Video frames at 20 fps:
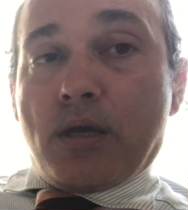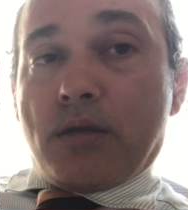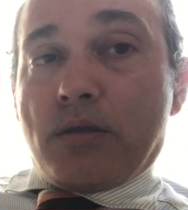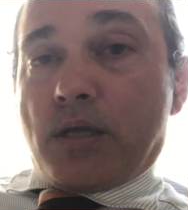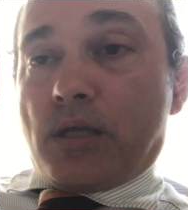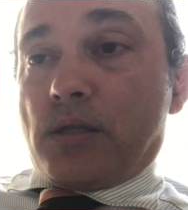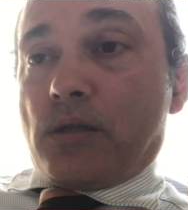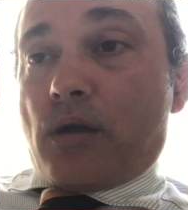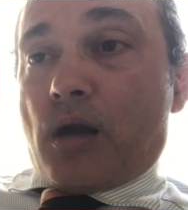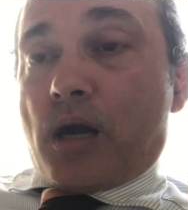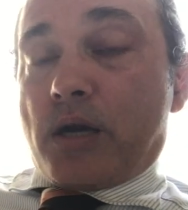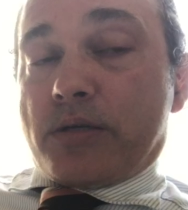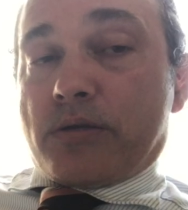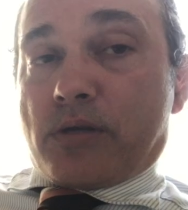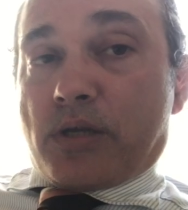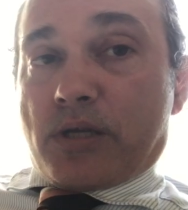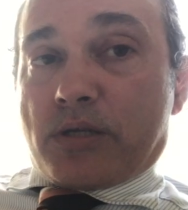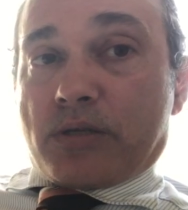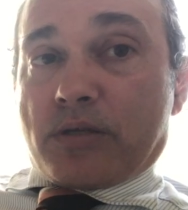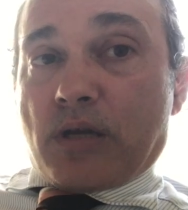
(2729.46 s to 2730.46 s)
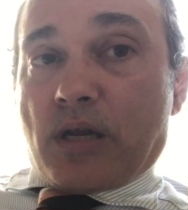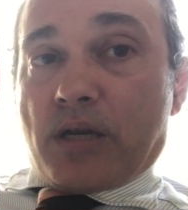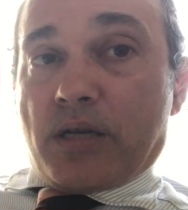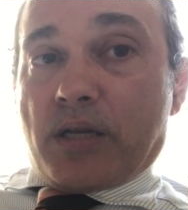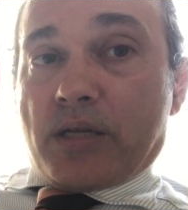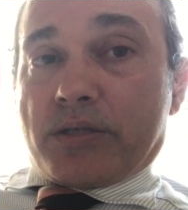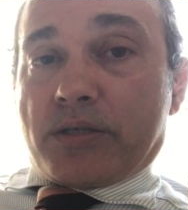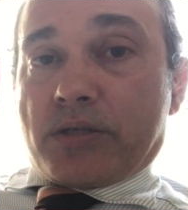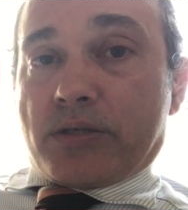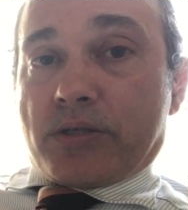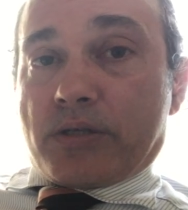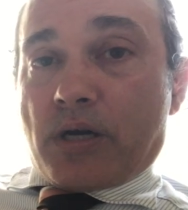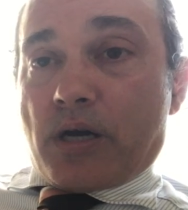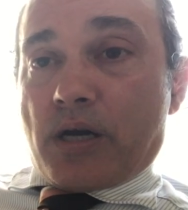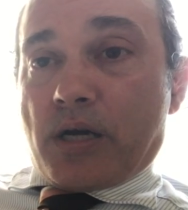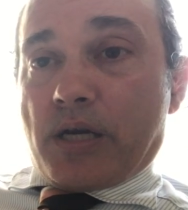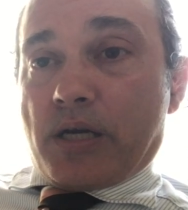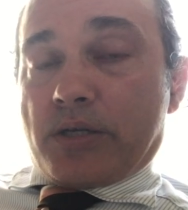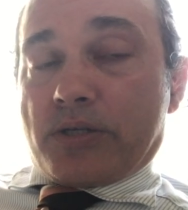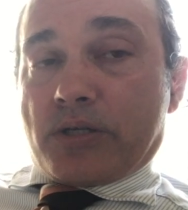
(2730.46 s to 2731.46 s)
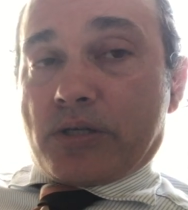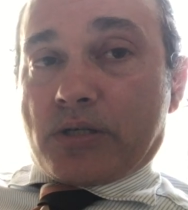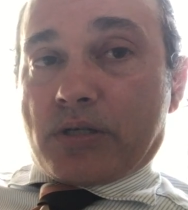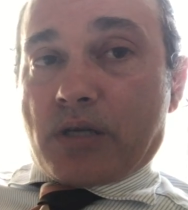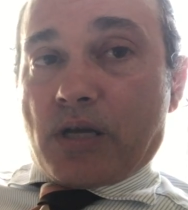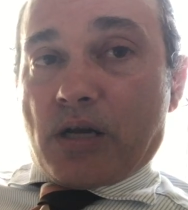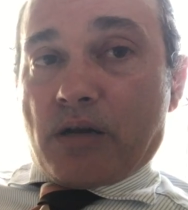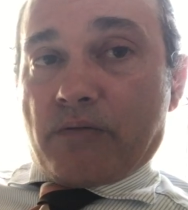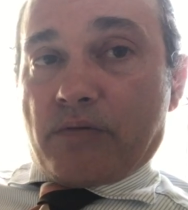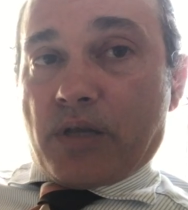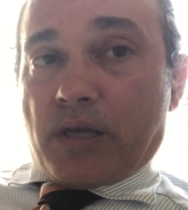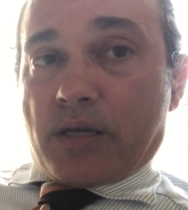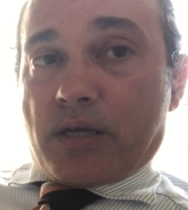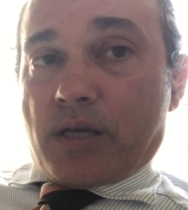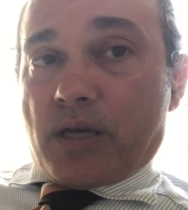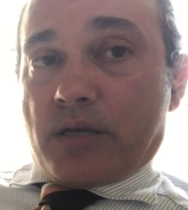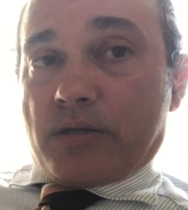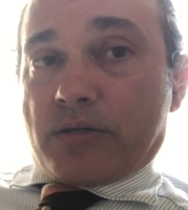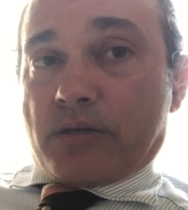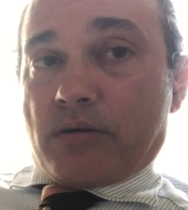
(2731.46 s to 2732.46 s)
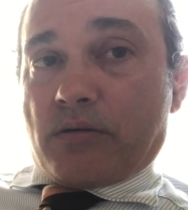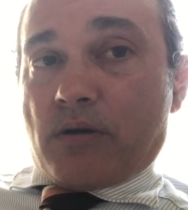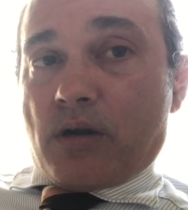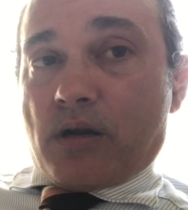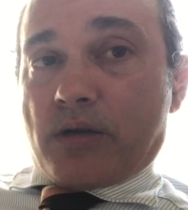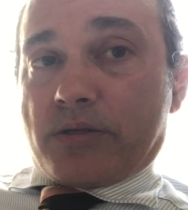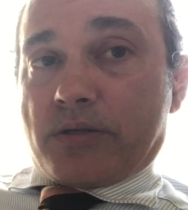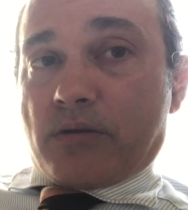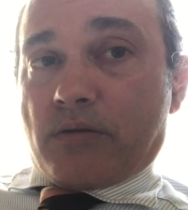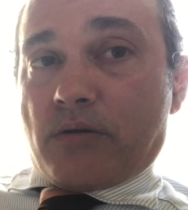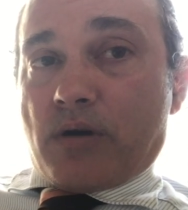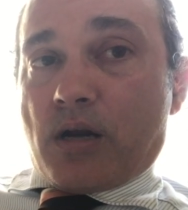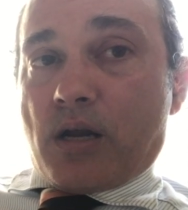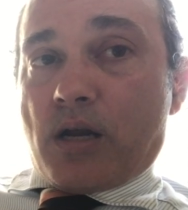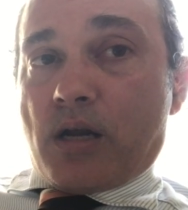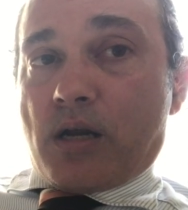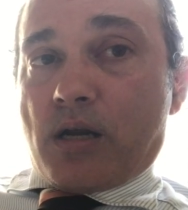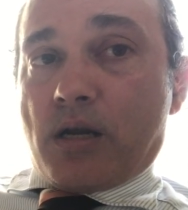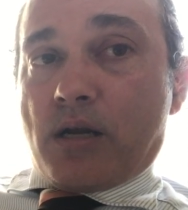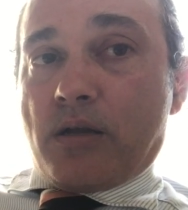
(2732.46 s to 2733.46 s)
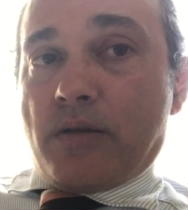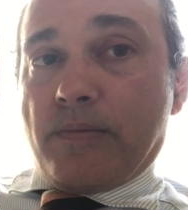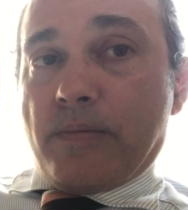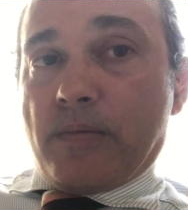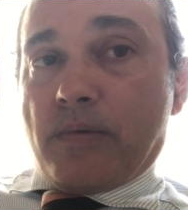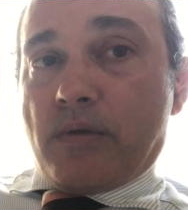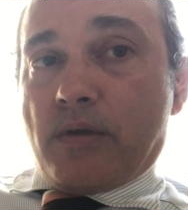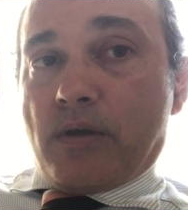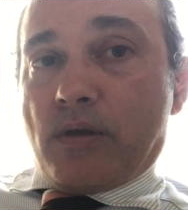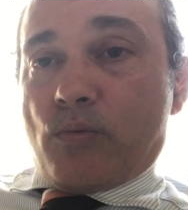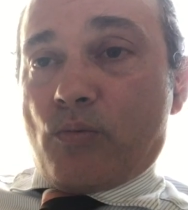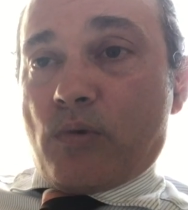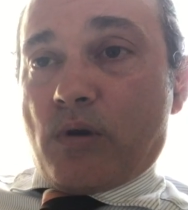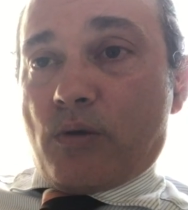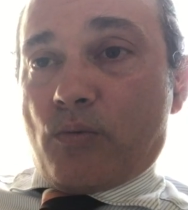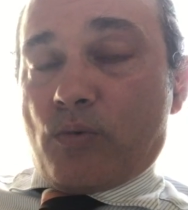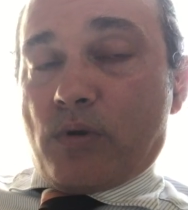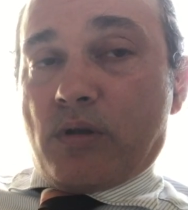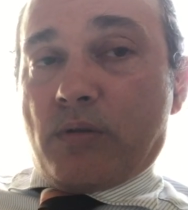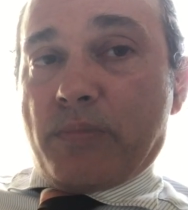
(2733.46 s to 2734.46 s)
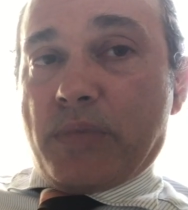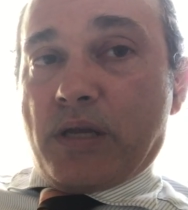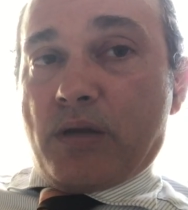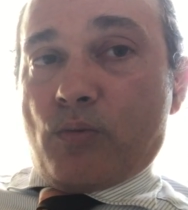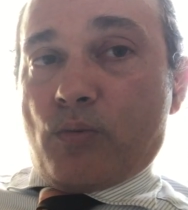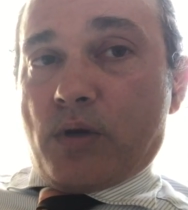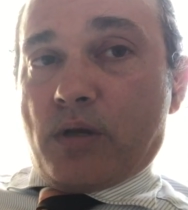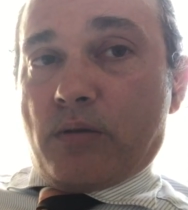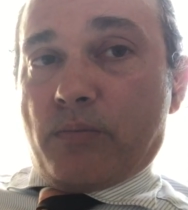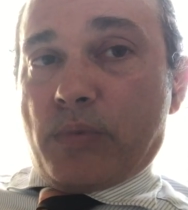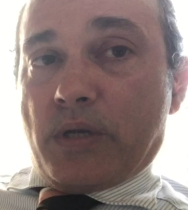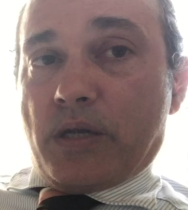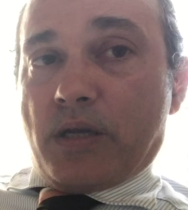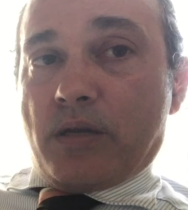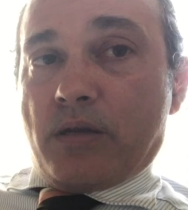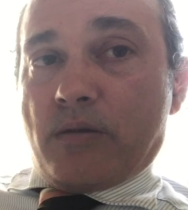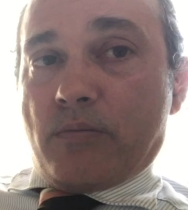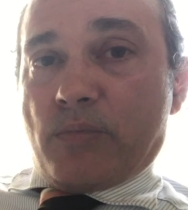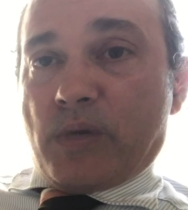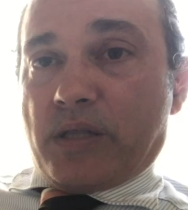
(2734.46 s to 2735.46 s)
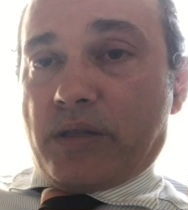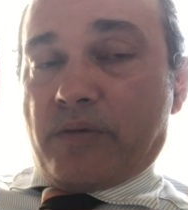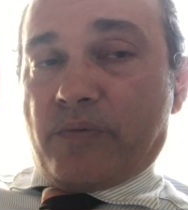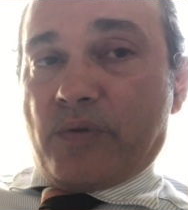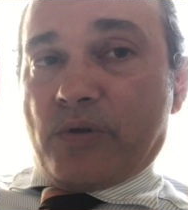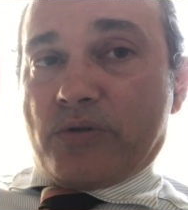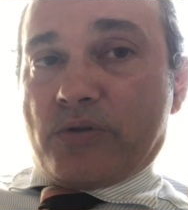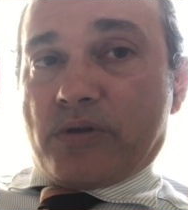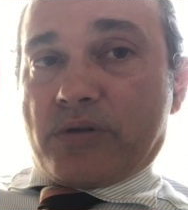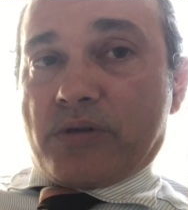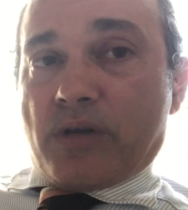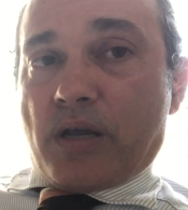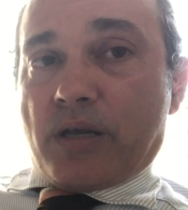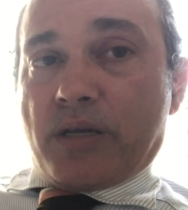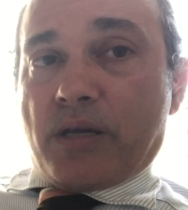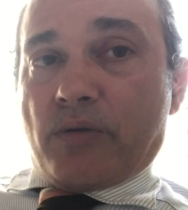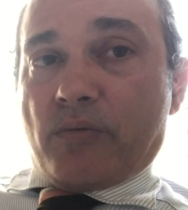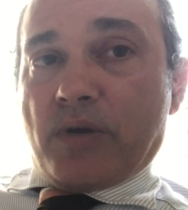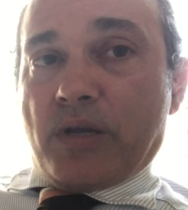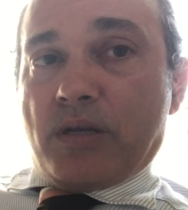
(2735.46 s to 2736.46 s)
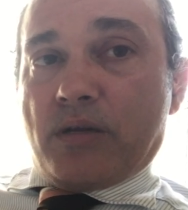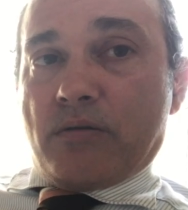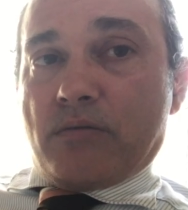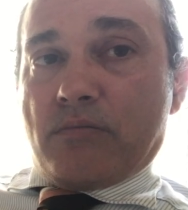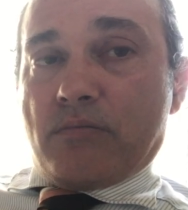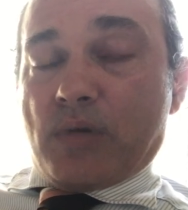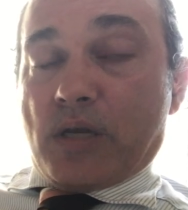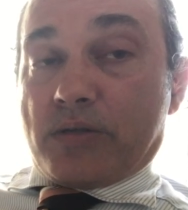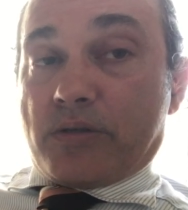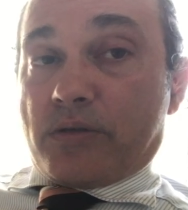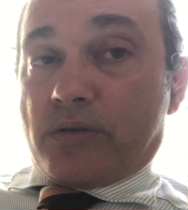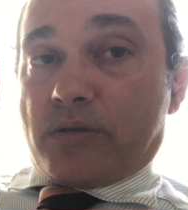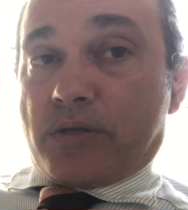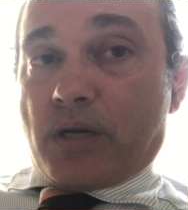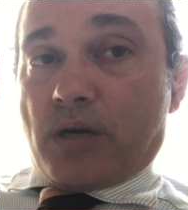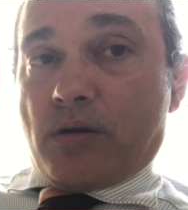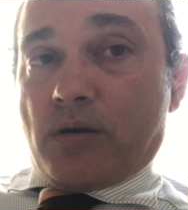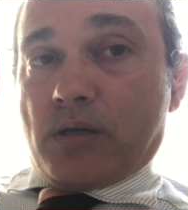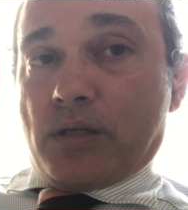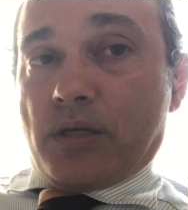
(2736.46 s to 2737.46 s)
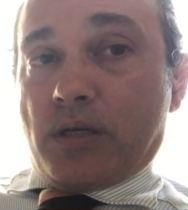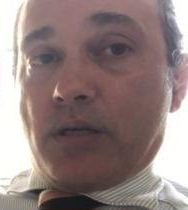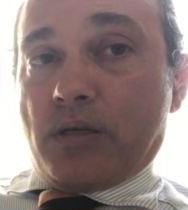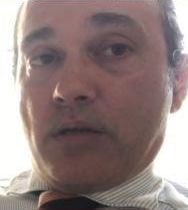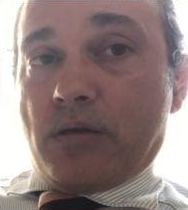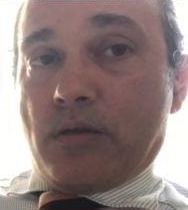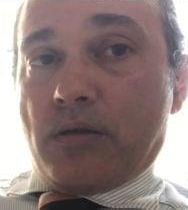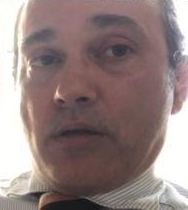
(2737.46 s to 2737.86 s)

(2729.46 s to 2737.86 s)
Then largely it's not necessary. It's just kind of like que sera, sera. What will be, but the future is not yet written necessarily.